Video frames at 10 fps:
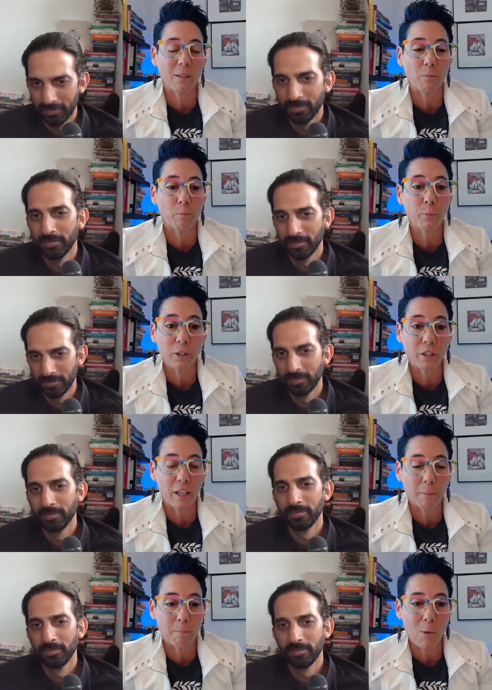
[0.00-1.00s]
Speaker 1: some
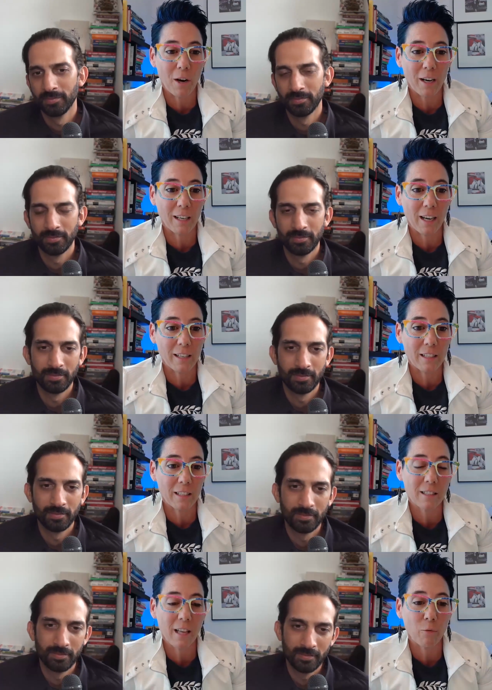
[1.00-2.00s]
brilliant marketing
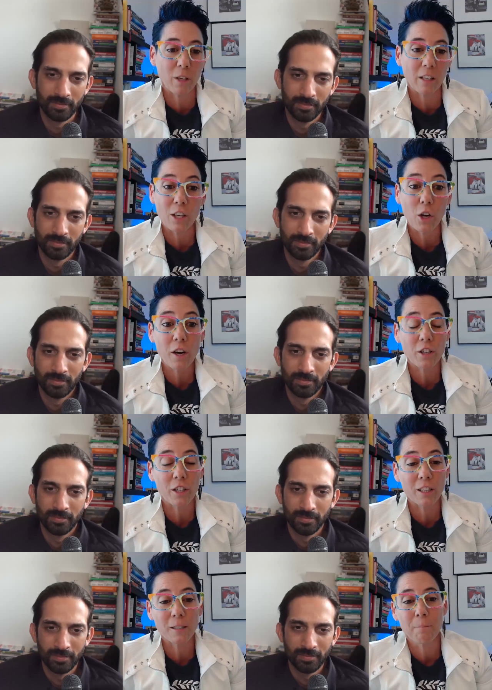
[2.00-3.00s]
ideas that really
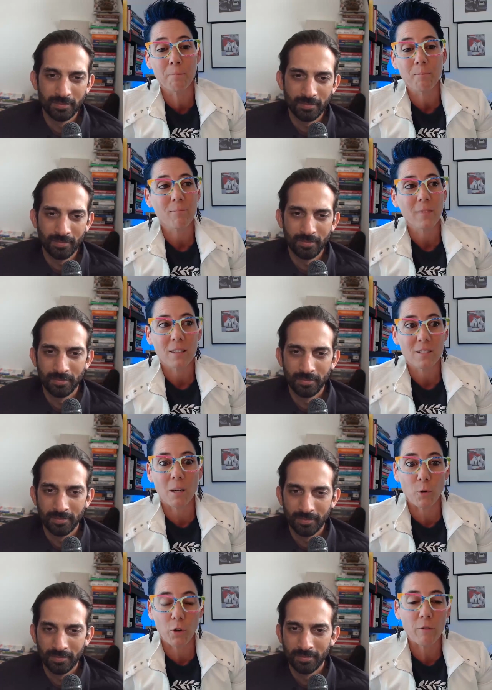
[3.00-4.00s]
garner
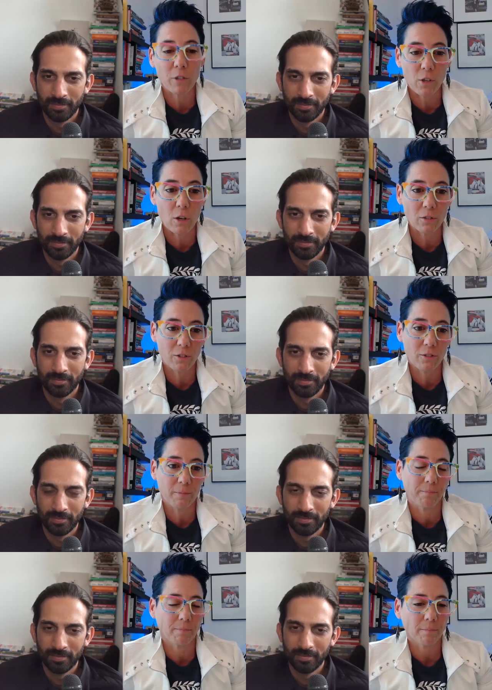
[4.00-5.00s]
some great
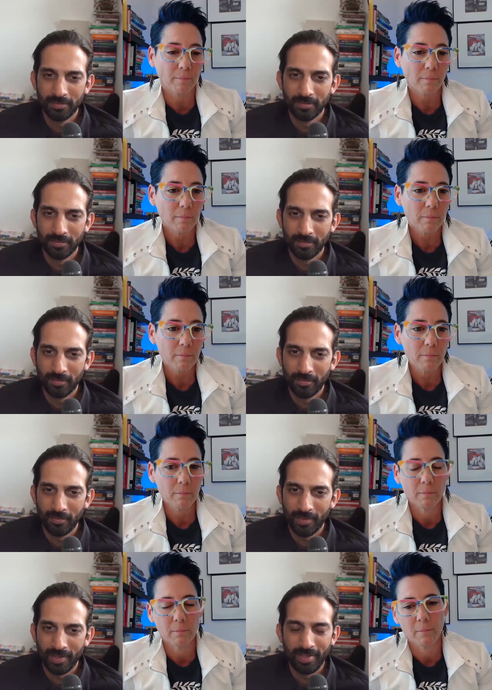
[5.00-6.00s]
results.
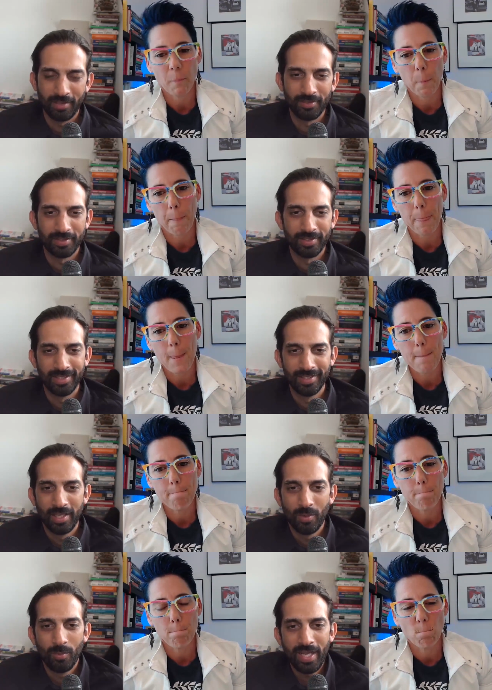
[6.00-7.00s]
Speaker 2: I love it.
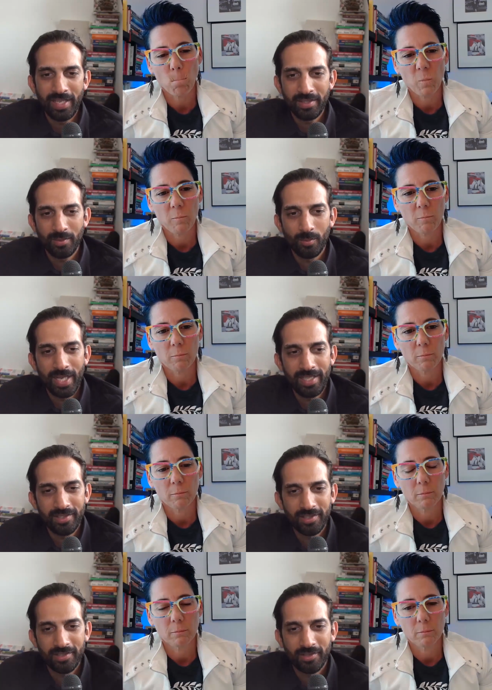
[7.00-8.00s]
Where, where
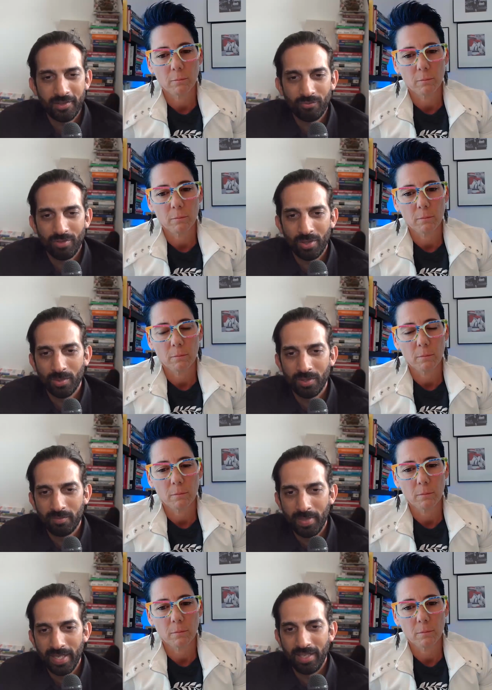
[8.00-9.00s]
does the role
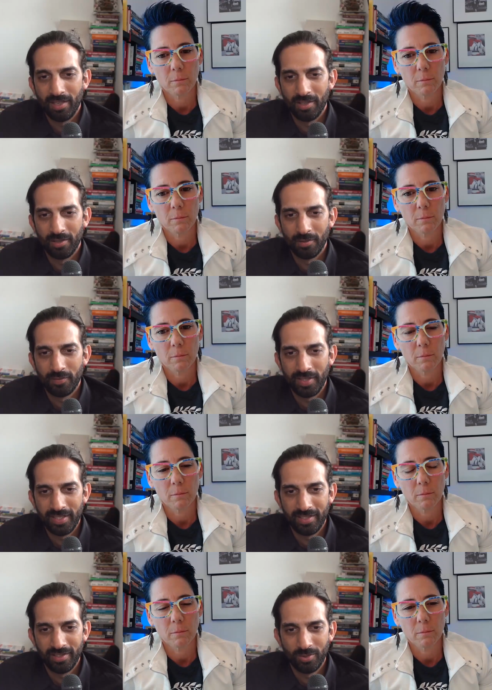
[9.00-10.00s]
of P R fit
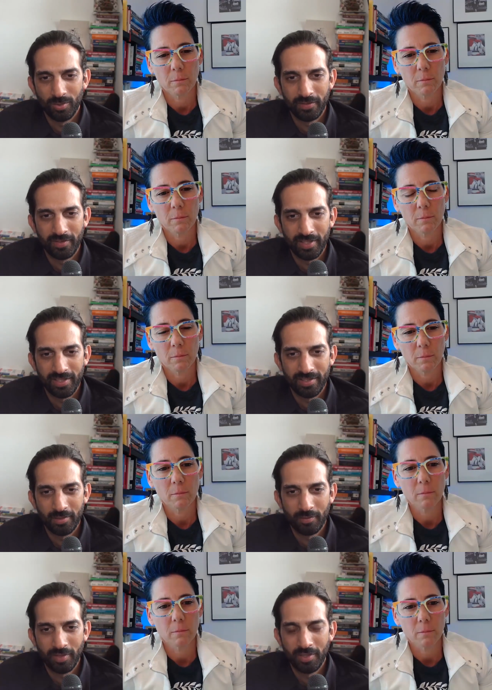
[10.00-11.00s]
into all of
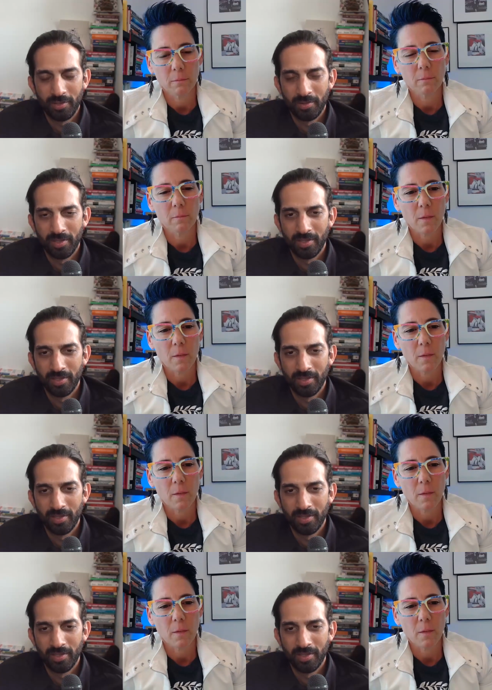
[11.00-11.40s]
this for you?